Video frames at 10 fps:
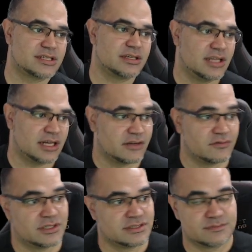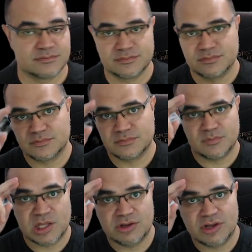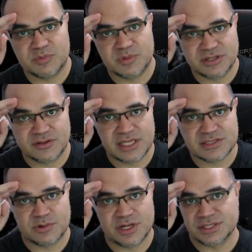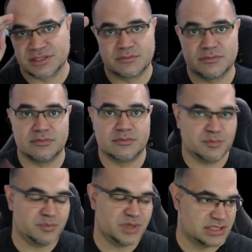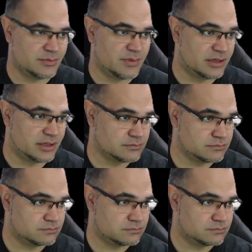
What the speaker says: Good luck, everyone. Malo alpito. Thanks for watching. Peace. I'm out here.